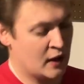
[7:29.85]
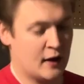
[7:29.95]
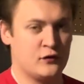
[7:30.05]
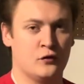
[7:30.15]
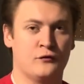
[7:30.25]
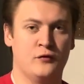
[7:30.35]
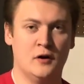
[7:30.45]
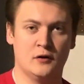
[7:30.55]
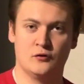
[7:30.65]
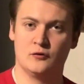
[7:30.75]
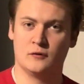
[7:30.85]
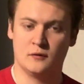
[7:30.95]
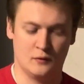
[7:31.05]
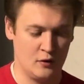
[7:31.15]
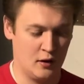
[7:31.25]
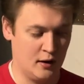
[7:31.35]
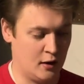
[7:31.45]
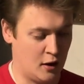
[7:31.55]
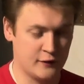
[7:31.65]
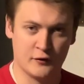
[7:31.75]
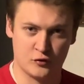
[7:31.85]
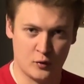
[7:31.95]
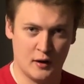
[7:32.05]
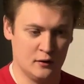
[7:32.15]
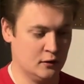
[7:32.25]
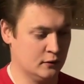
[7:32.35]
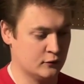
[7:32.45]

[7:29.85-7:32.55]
As your foot on the treadle